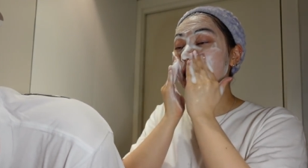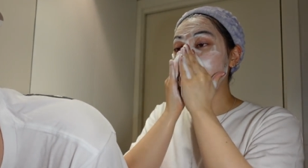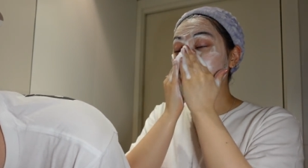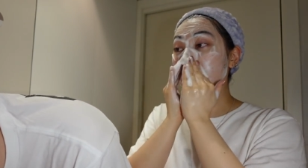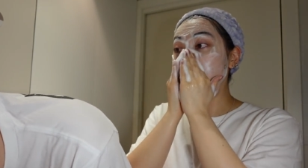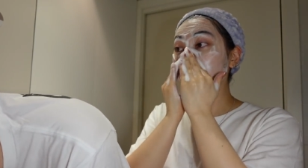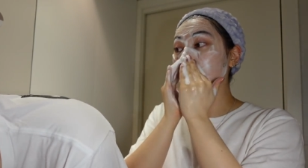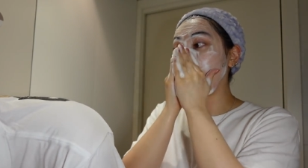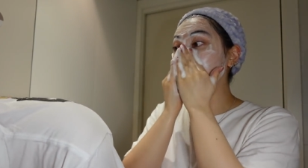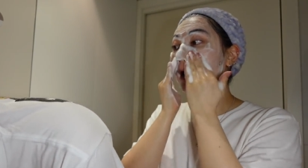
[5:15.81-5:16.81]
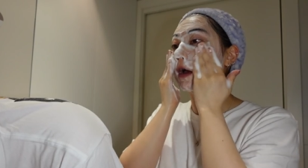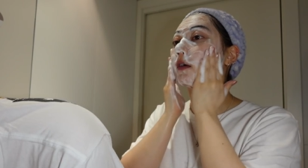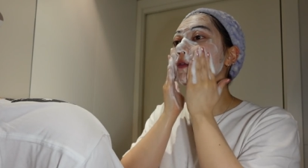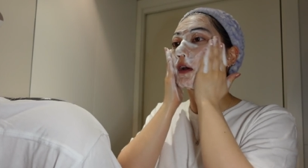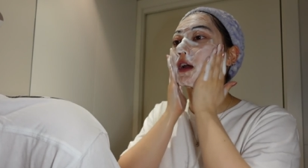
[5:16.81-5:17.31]
alcohol free,
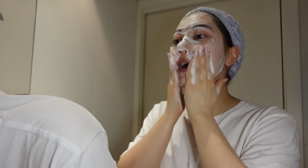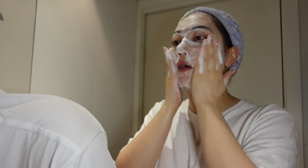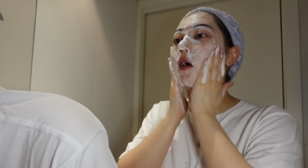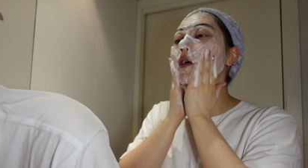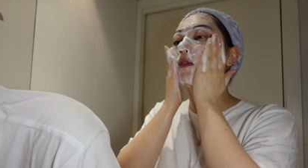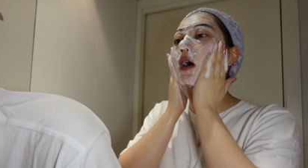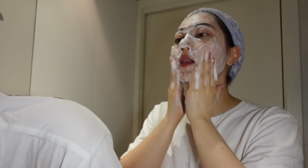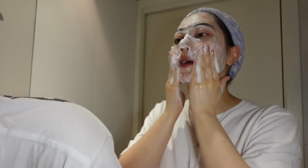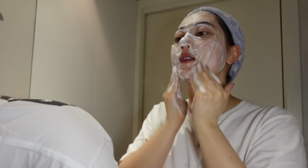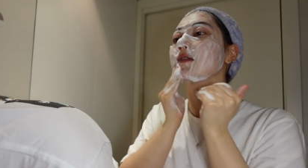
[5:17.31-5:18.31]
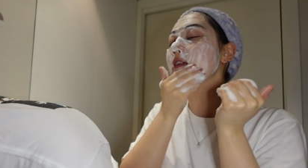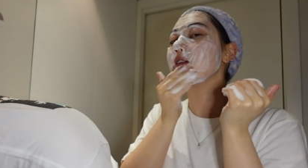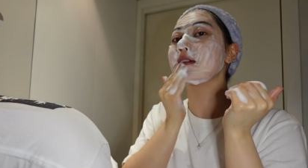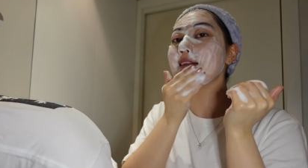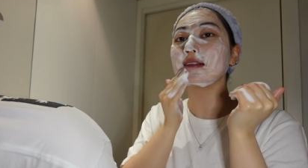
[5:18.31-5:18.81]
free of a lot of
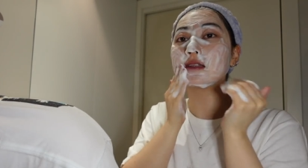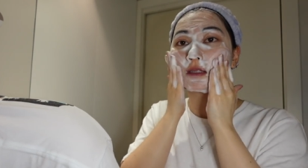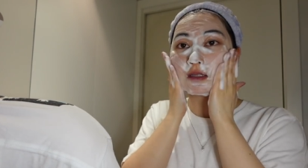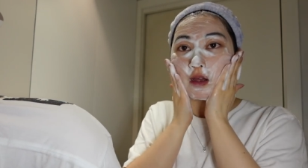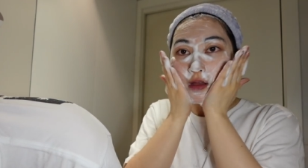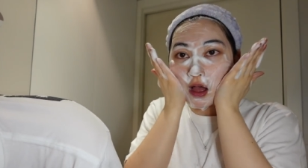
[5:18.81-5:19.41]
irritants.